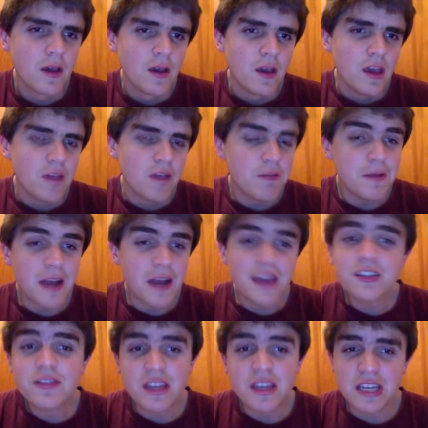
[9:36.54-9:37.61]
It would be
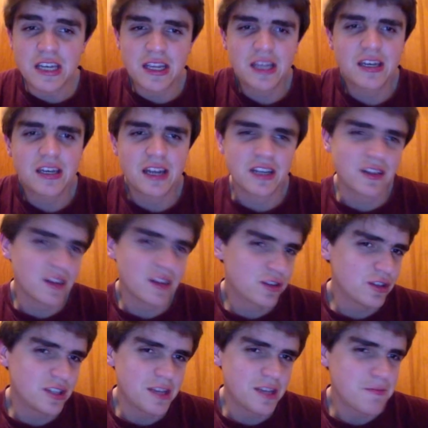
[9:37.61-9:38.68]
nice if they didn't conduct
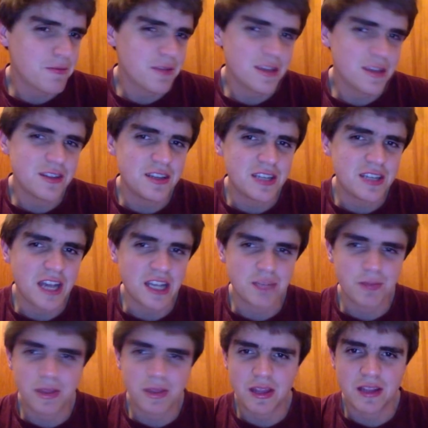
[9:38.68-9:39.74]
electricity. It'd be really easy to test,
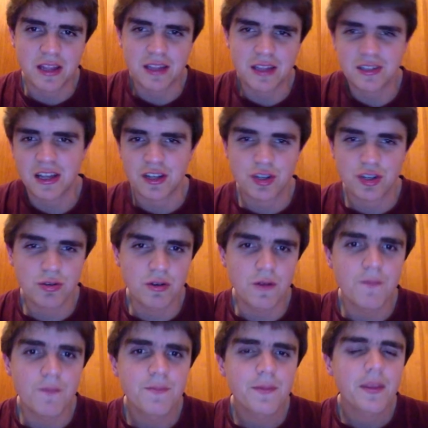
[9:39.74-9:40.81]
but that's not
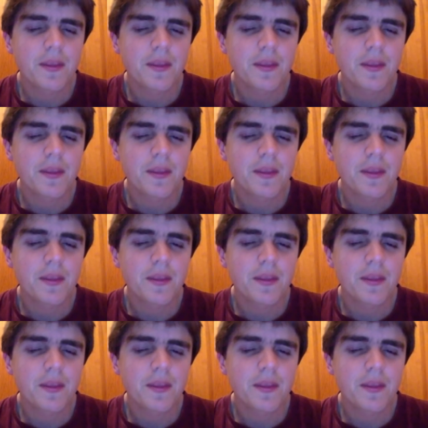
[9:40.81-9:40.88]
true.